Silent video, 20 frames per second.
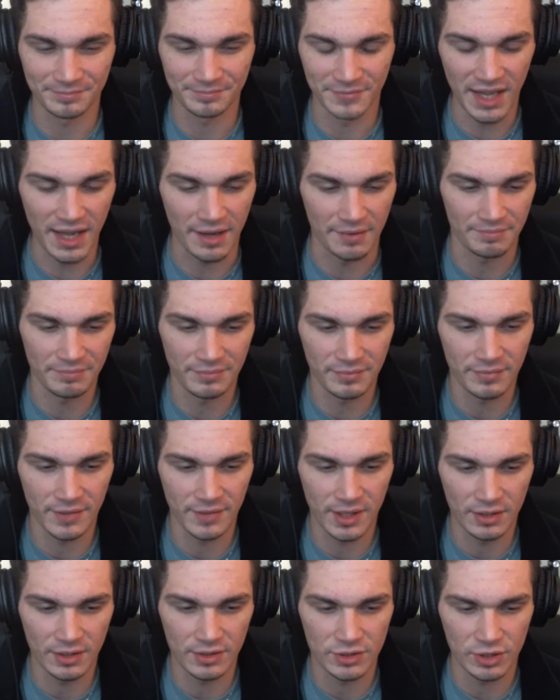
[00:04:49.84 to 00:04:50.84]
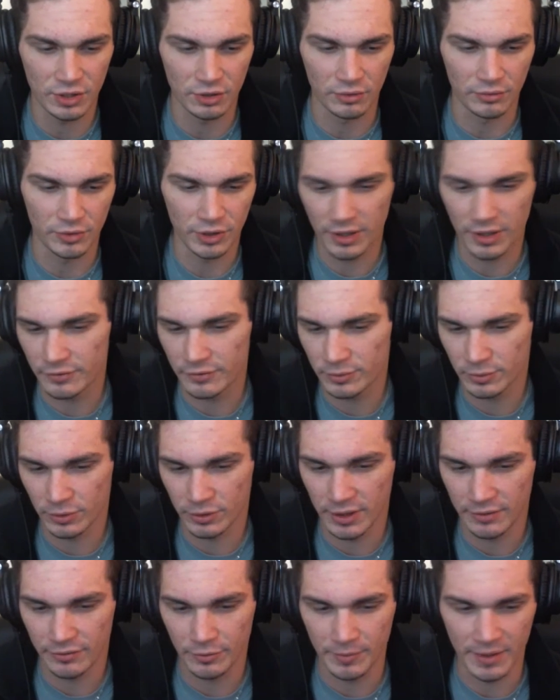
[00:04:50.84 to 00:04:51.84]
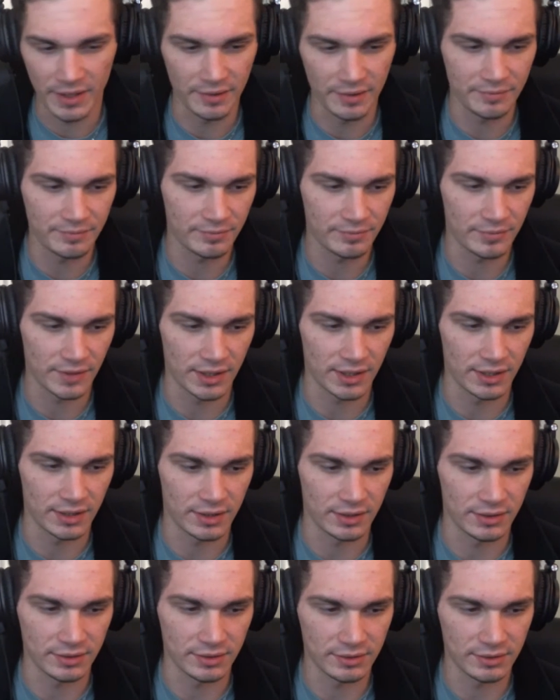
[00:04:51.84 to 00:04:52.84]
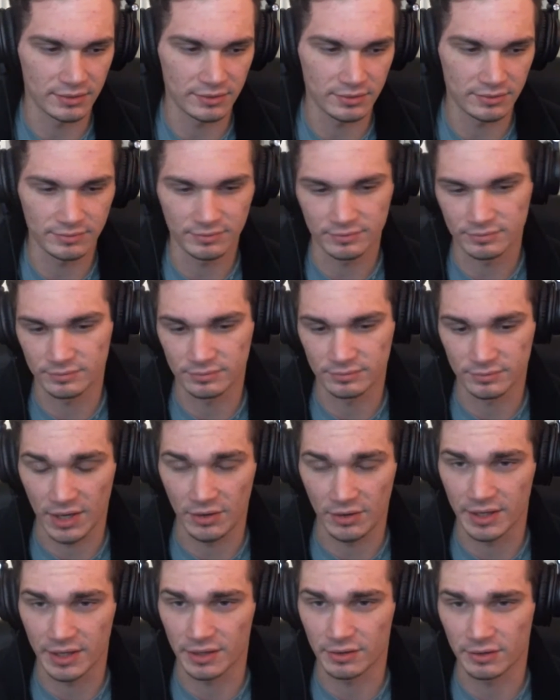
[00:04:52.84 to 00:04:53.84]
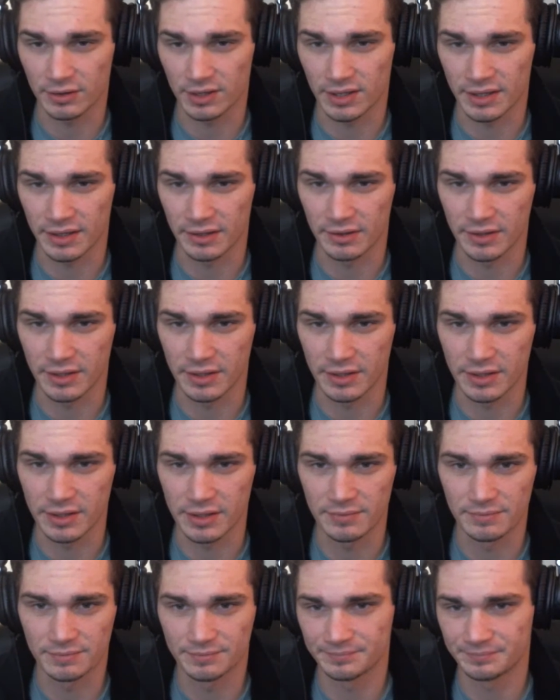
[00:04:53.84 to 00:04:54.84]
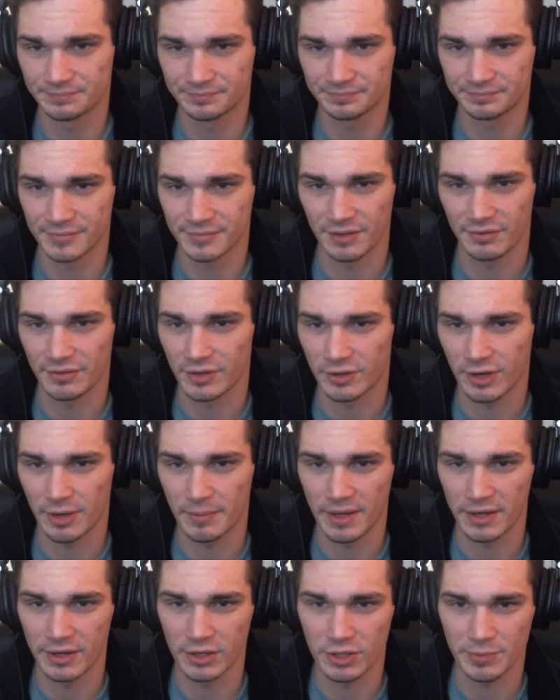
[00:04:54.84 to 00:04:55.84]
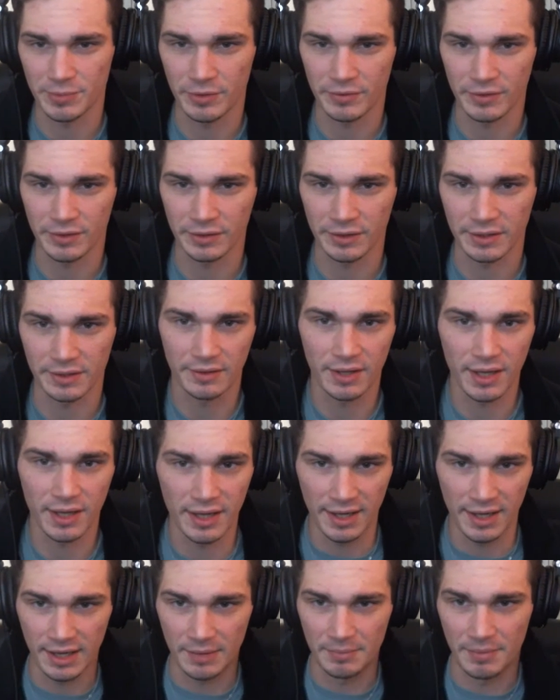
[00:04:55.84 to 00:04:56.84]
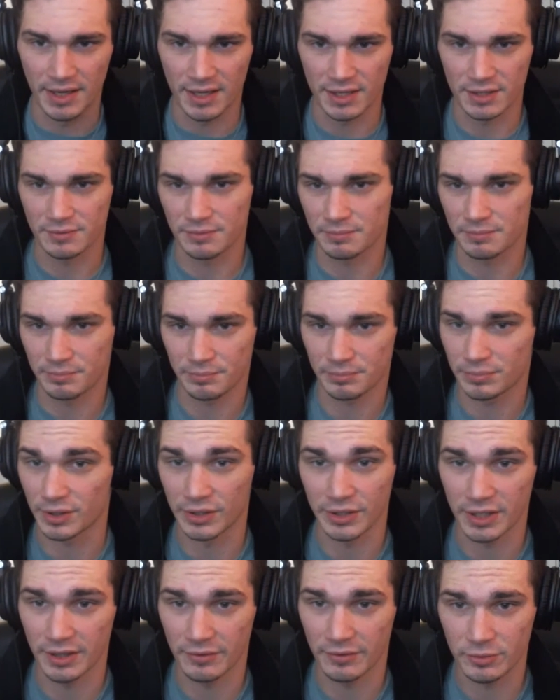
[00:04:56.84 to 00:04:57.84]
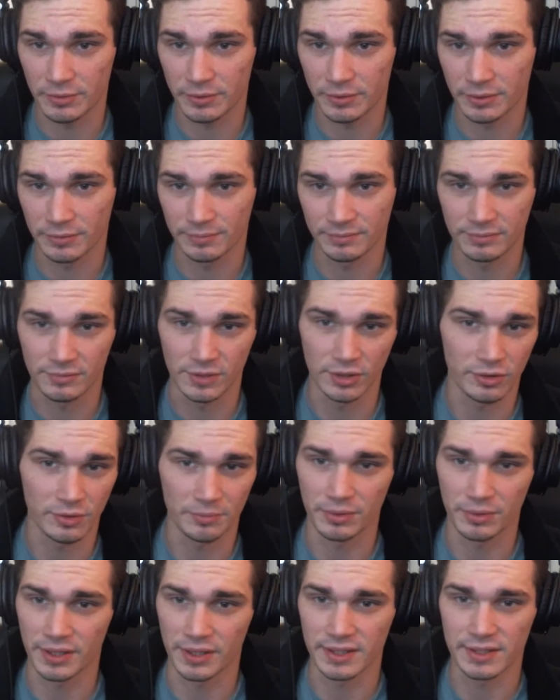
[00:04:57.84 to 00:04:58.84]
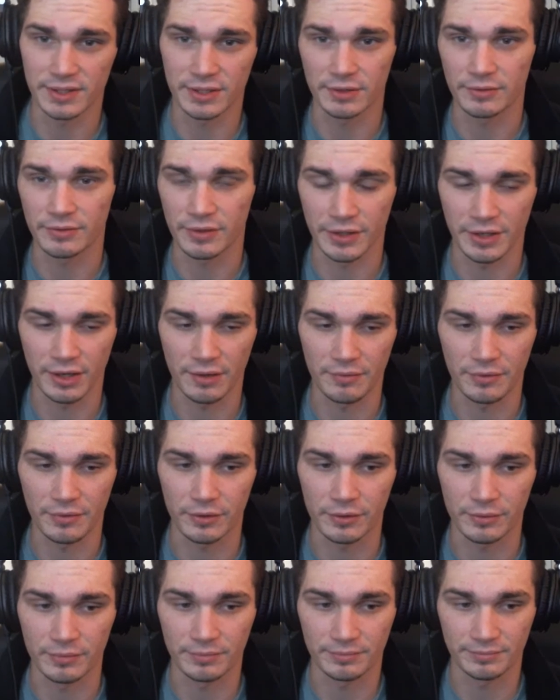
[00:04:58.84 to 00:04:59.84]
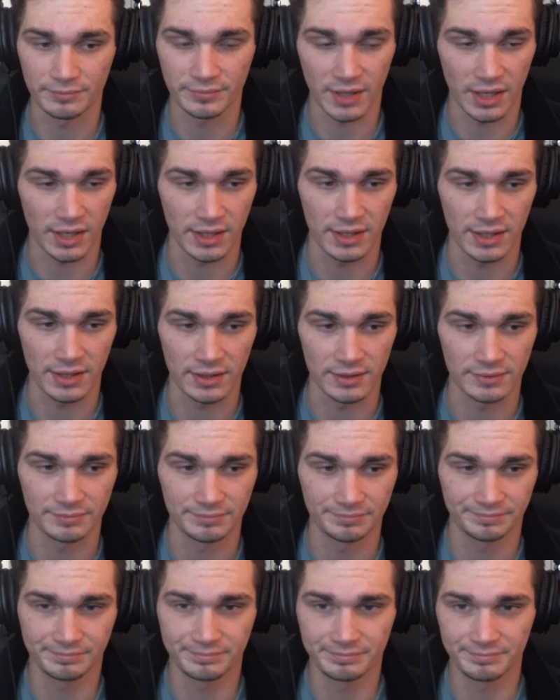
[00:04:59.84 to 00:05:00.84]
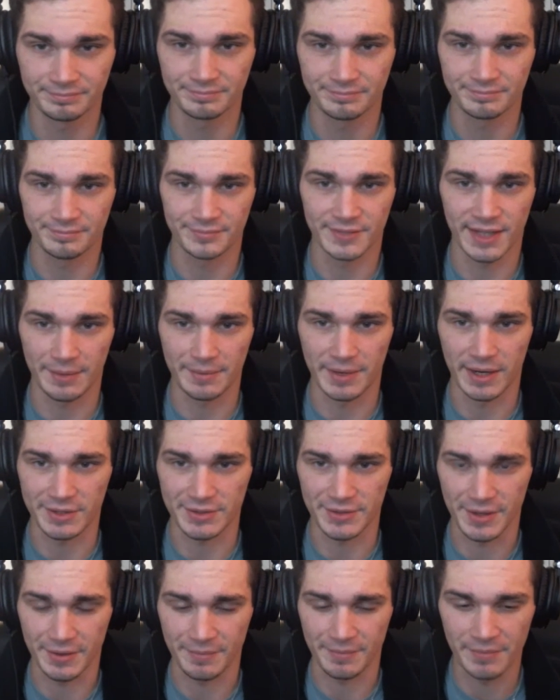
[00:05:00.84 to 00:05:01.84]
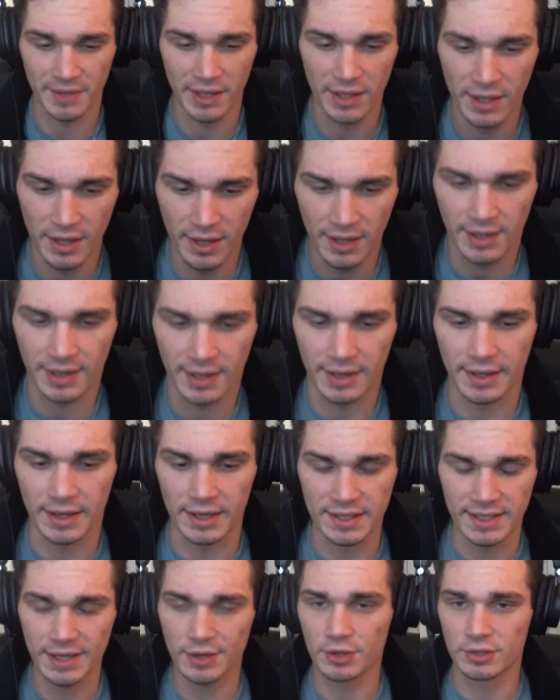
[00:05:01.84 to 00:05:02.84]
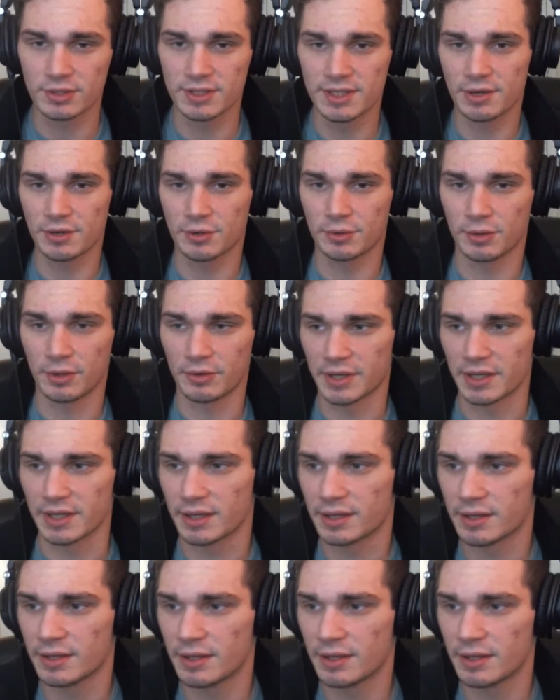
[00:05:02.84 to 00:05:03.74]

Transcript: Yeah, so they're comfortable enough for me. I don't get a whole lot of ear heat. They fit around my ears perfectly. Headband's plenty comfortable. No complaints here for the comfort. top notch there. Sound quality.